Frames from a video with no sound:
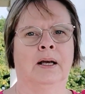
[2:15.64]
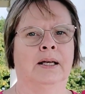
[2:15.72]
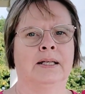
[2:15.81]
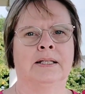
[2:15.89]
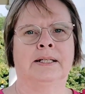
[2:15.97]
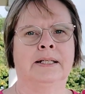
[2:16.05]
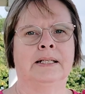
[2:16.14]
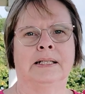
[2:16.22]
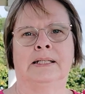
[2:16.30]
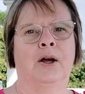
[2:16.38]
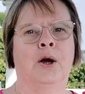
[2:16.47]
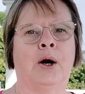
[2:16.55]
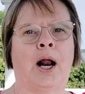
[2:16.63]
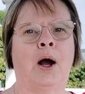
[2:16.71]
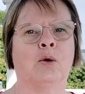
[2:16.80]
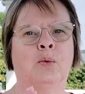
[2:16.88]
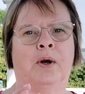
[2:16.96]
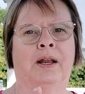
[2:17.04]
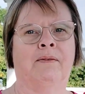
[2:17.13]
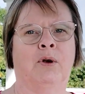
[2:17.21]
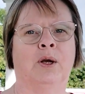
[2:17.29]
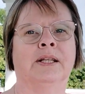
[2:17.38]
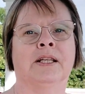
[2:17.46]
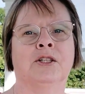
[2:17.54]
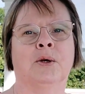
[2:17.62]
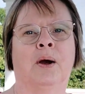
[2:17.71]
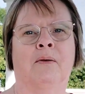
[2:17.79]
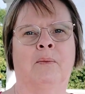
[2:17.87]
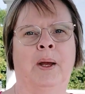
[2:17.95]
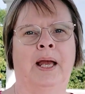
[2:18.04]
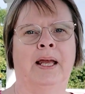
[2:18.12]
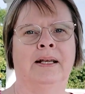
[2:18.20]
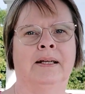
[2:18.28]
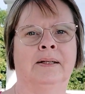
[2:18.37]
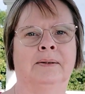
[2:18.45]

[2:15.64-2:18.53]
stitches around whatever it is you have made.